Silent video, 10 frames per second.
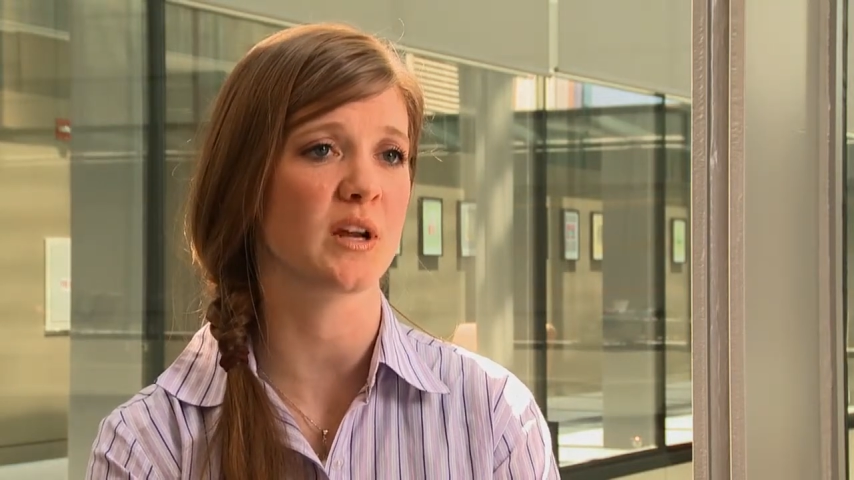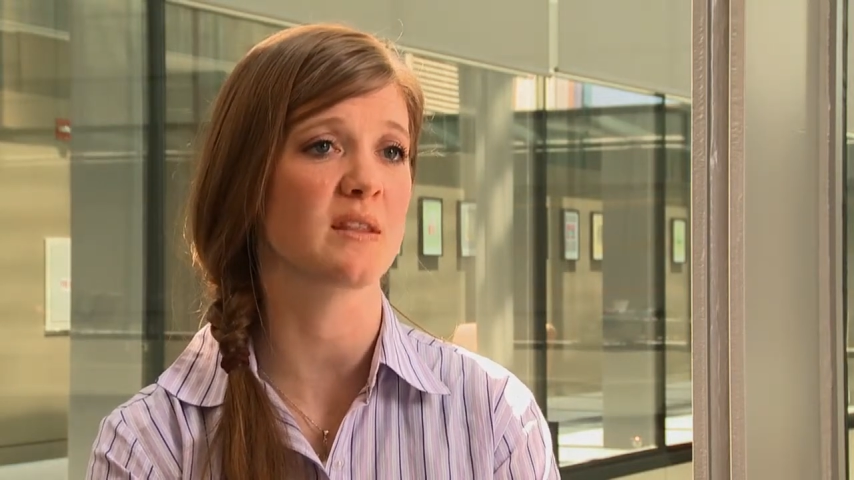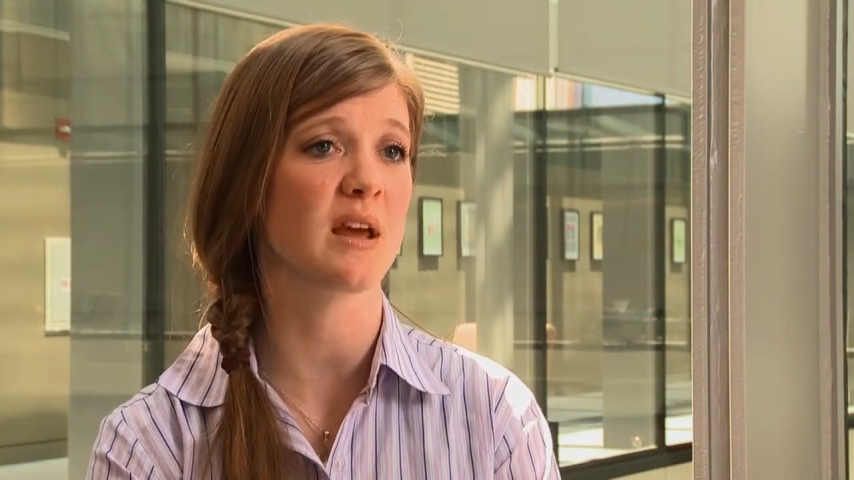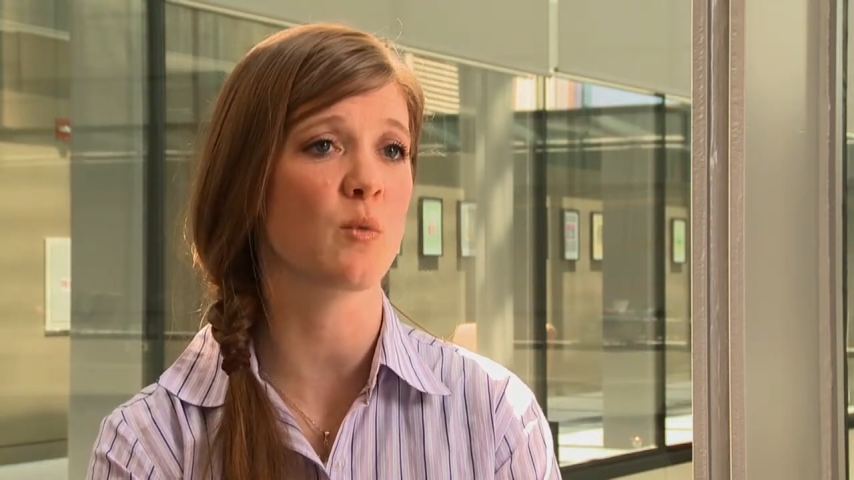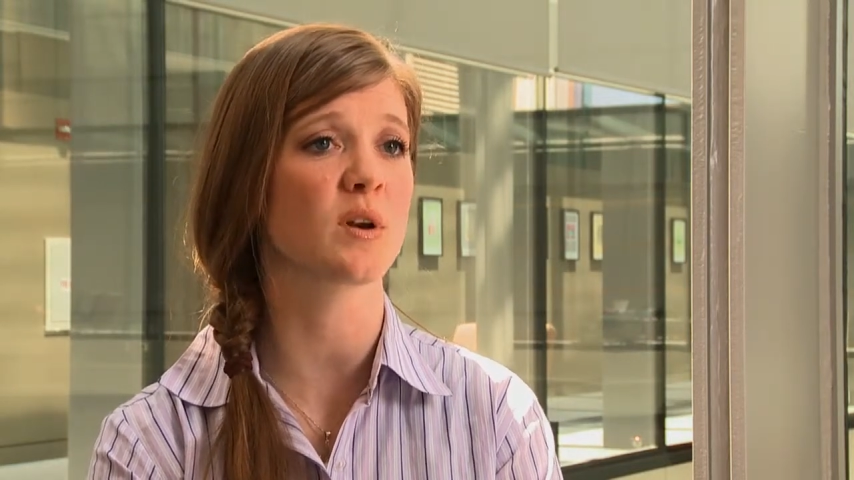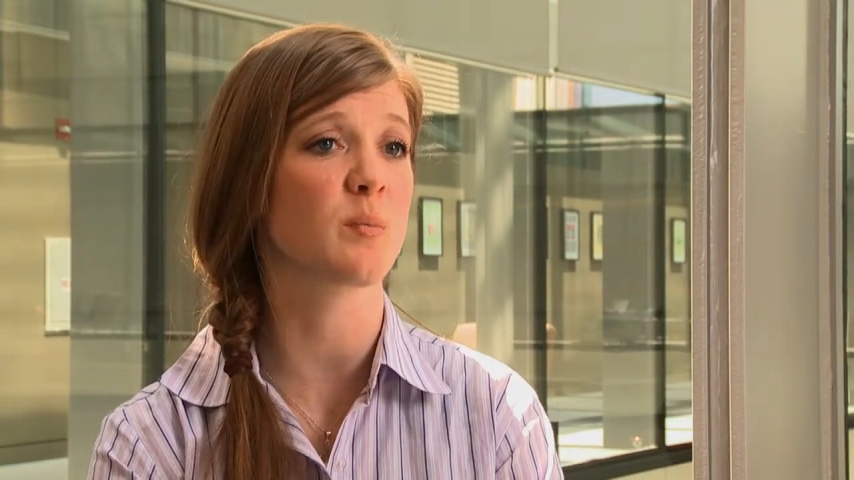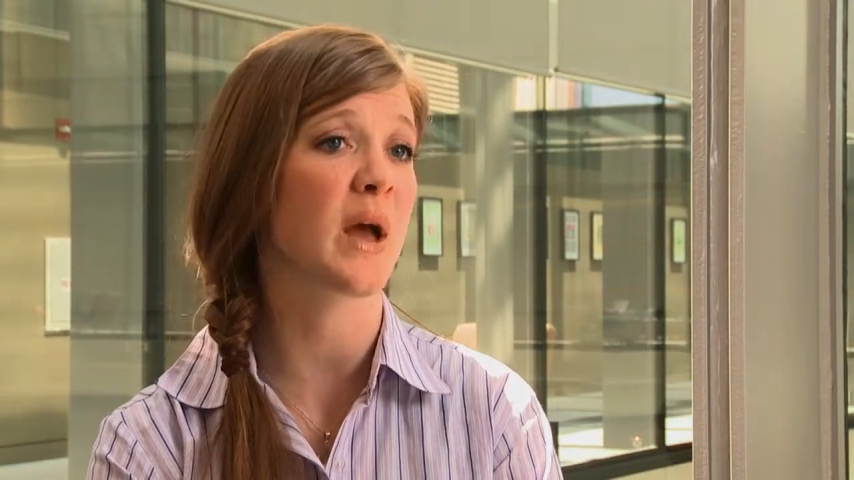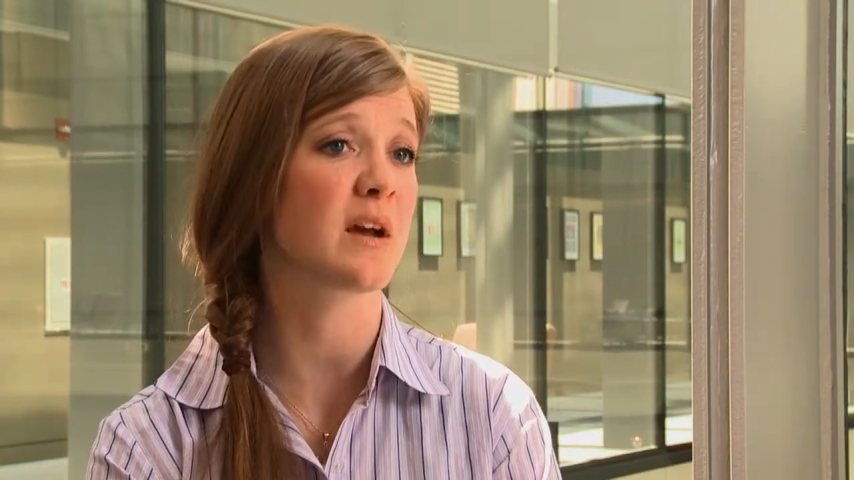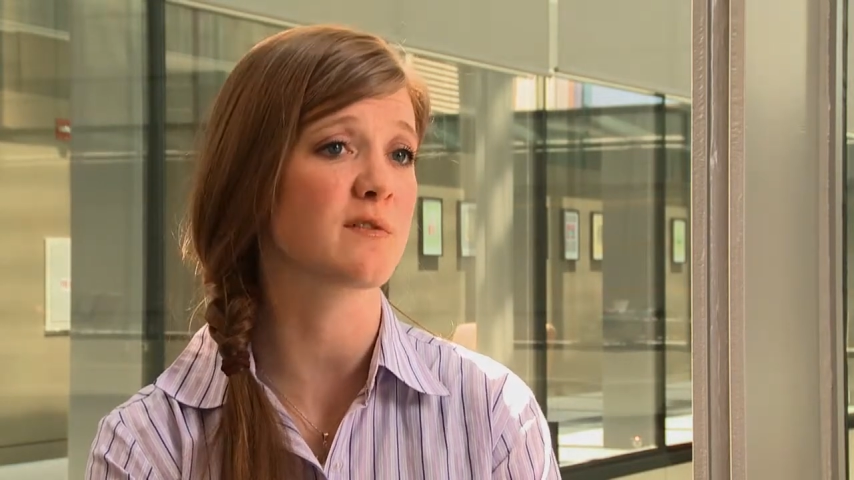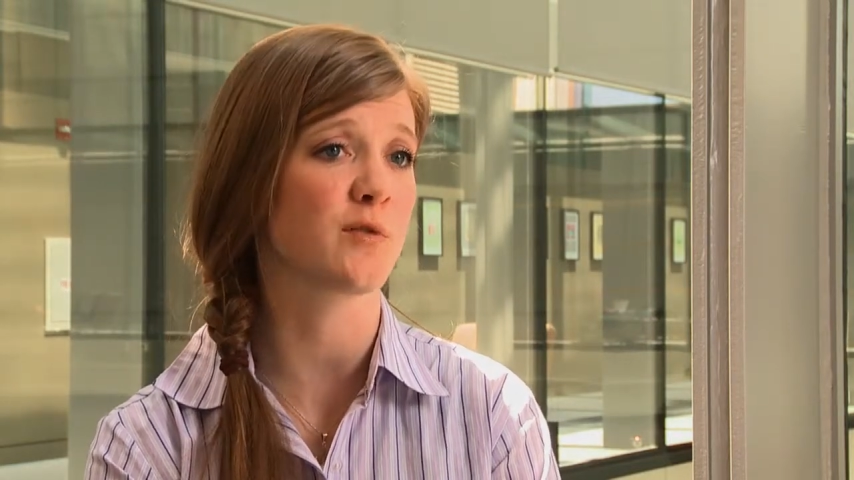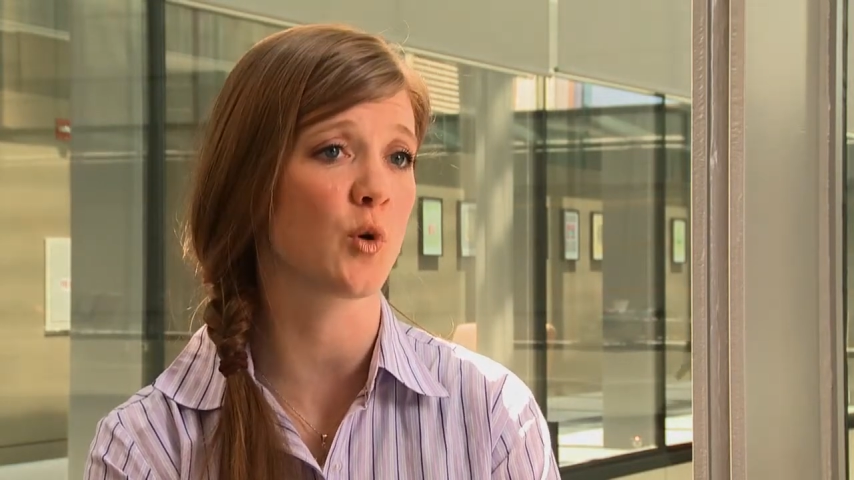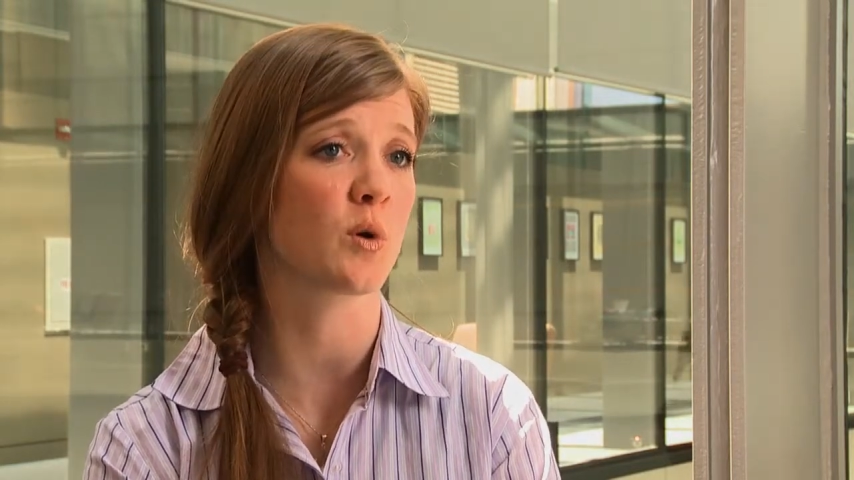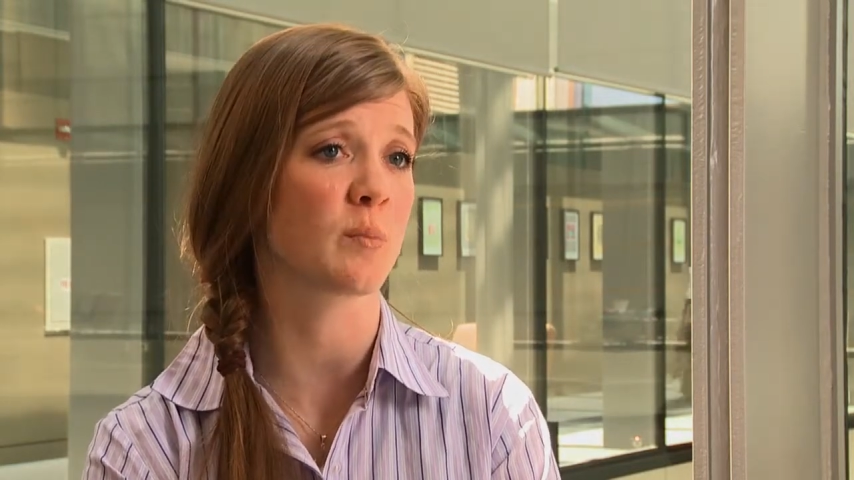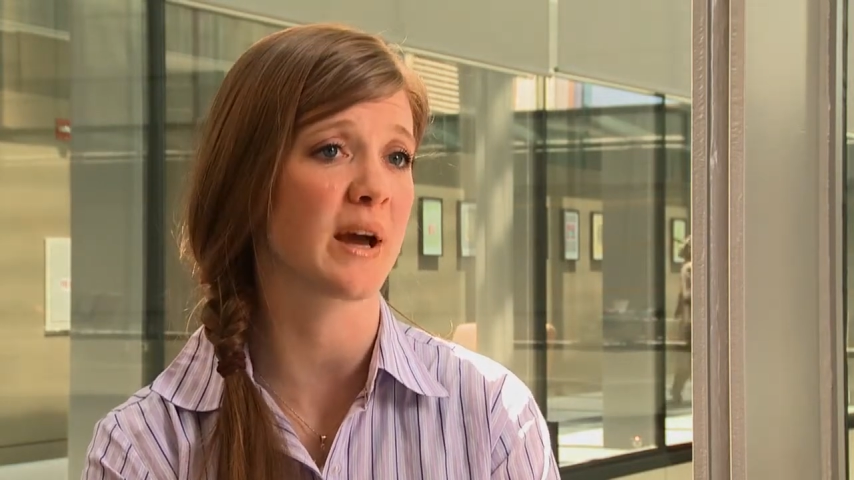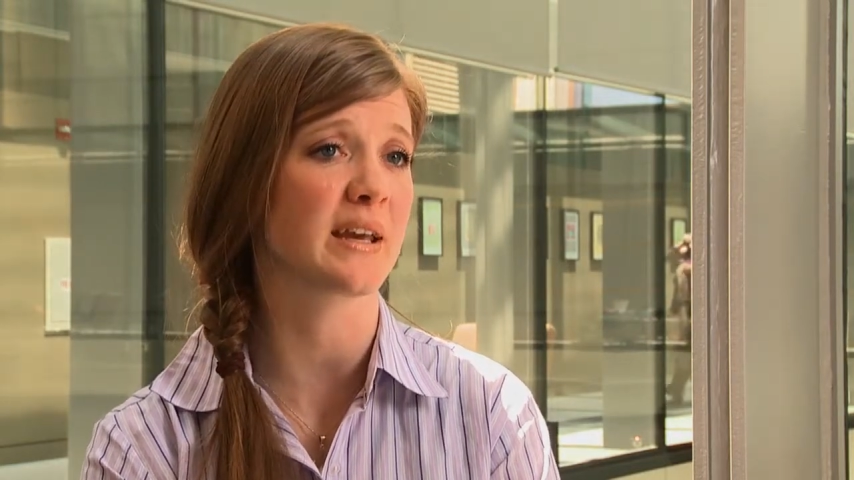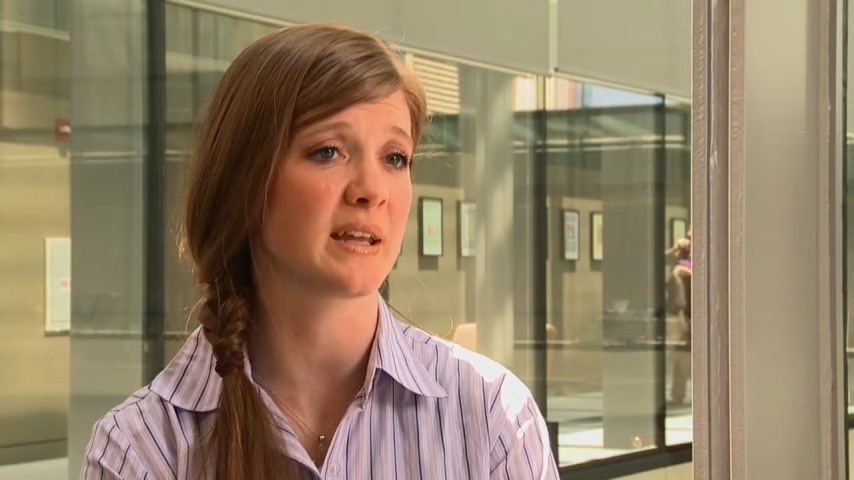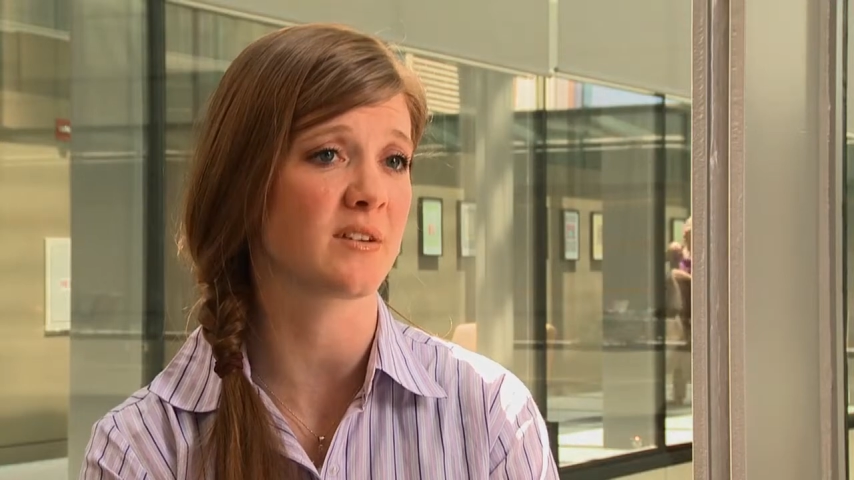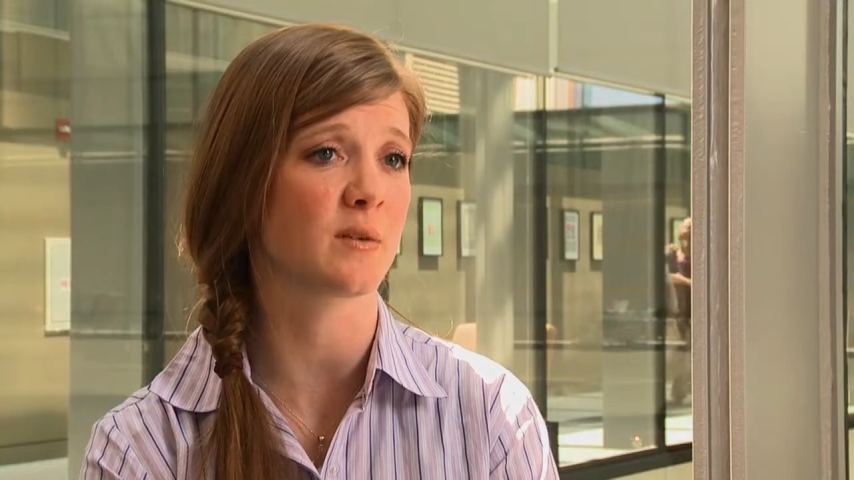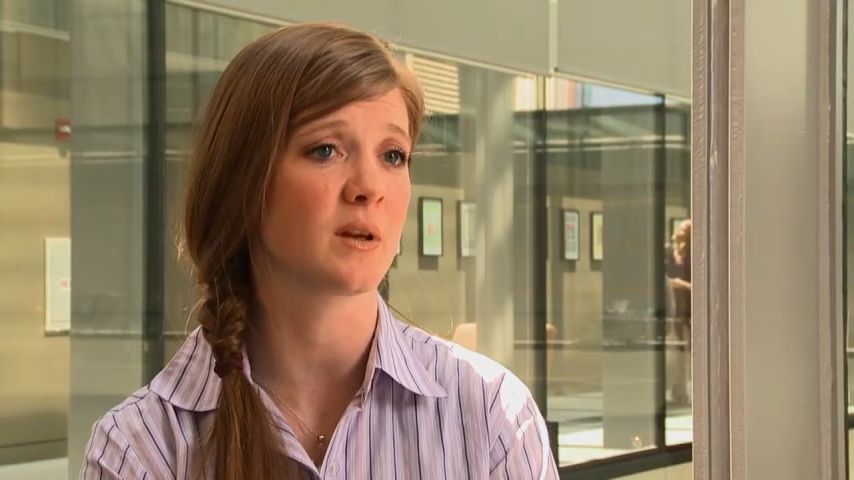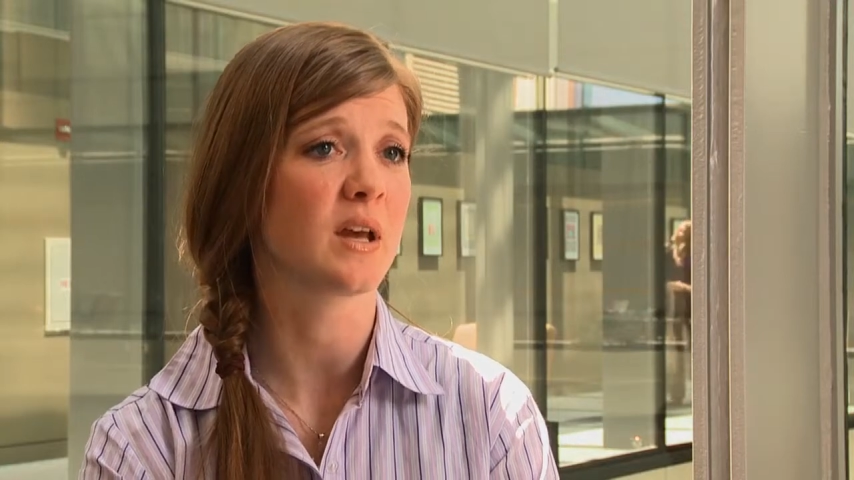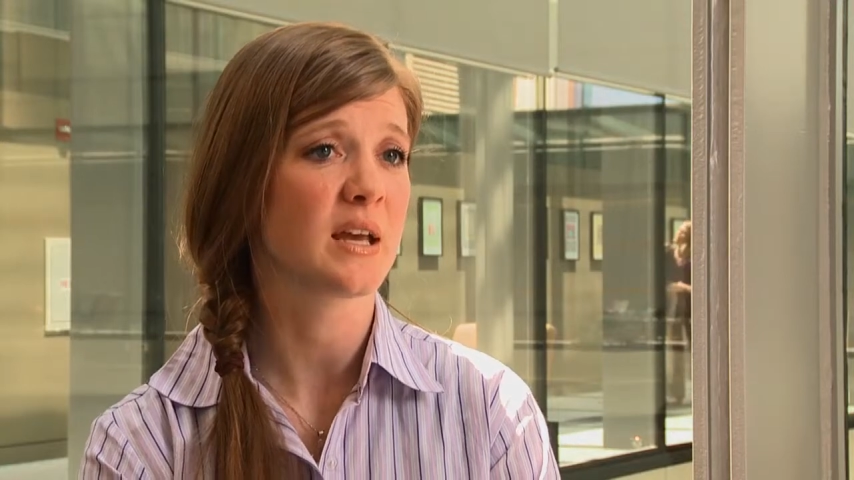and they want to pay it forward by getting